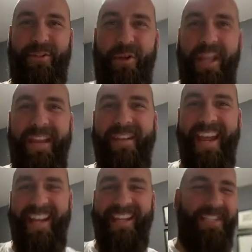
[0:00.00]
Good
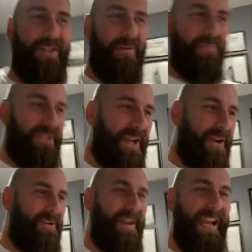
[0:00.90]
evening, it's Tom
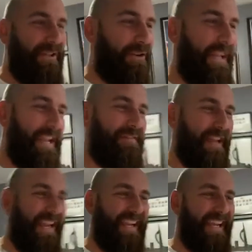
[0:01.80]
Soane, and good
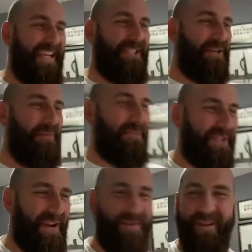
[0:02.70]
evening, it's Tom
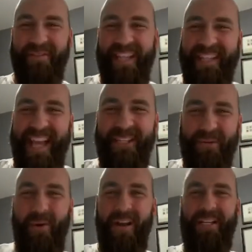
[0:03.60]
Soane. I've said that
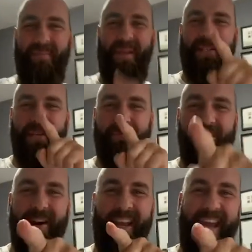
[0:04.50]
twice because I'm
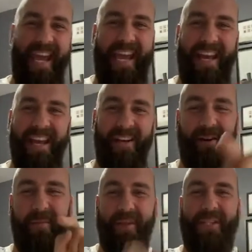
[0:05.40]
right here
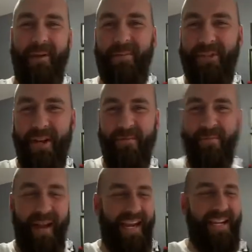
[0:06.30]
on my Tom
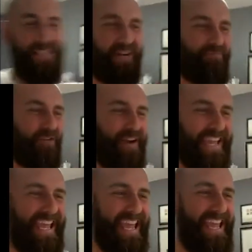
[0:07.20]
Soane page and I'm
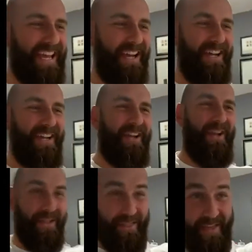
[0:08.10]
right here,
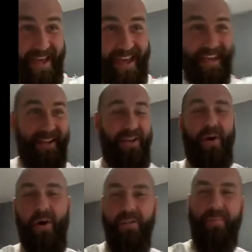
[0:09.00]
there,
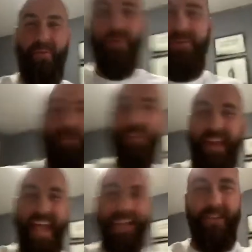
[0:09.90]
on the Portsmouth
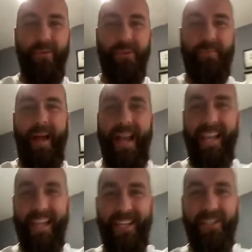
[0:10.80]
Landlords
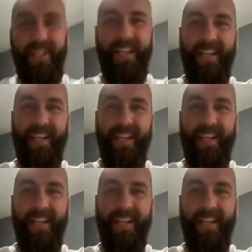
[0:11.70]
page.